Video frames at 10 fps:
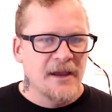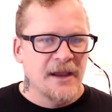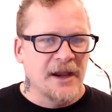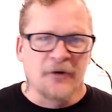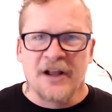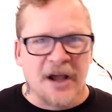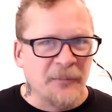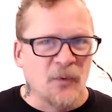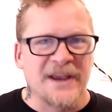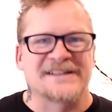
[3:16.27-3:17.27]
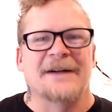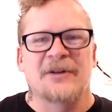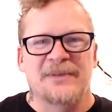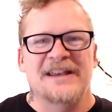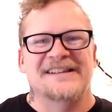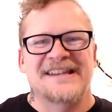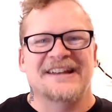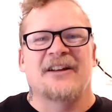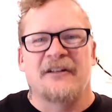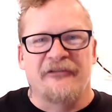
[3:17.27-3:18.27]
Here in a couple weeks, I'm going to be
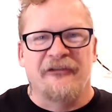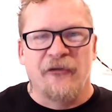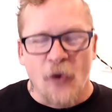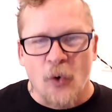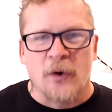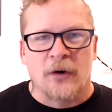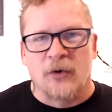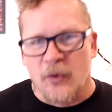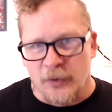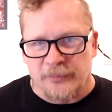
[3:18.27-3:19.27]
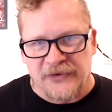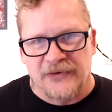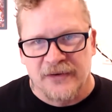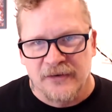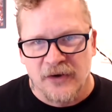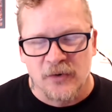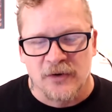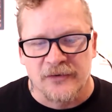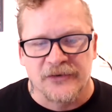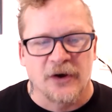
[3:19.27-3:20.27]
sitting on four groups
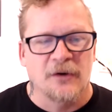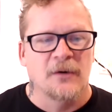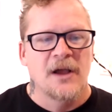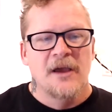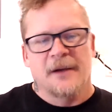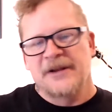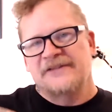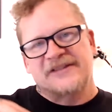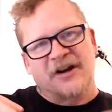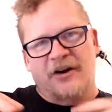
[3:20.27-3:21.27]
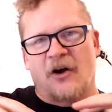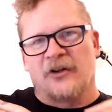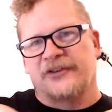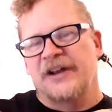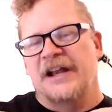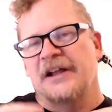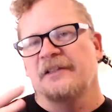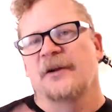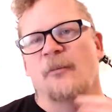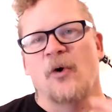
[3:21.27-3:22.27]
total. So I'm going to start alternating a
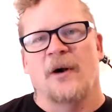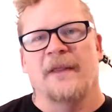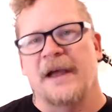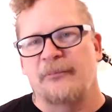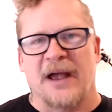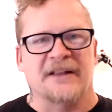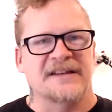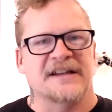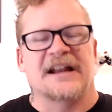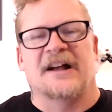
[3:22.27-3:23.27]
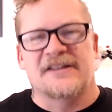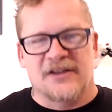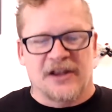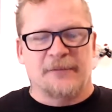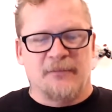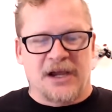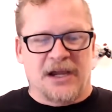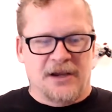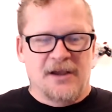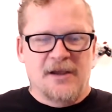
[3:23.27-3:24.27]
little more and like balancing it out so that
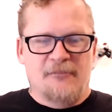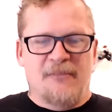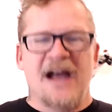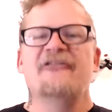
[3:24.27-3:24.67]
my my